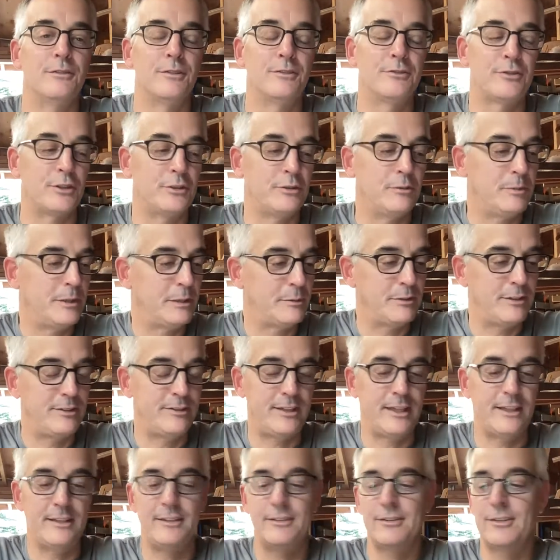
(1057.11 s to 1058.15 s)
So you'll be able to
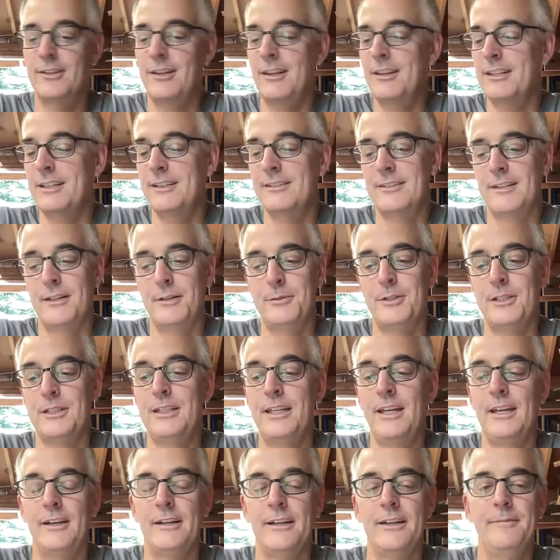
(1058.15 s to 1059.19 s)
say, these are the things that I want to
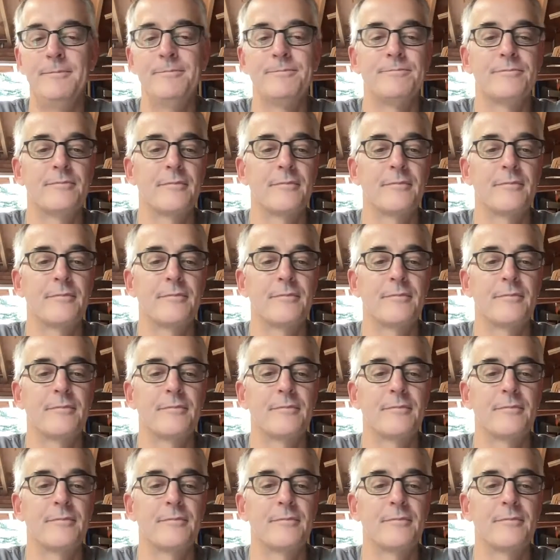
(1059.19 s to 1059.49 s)
carry.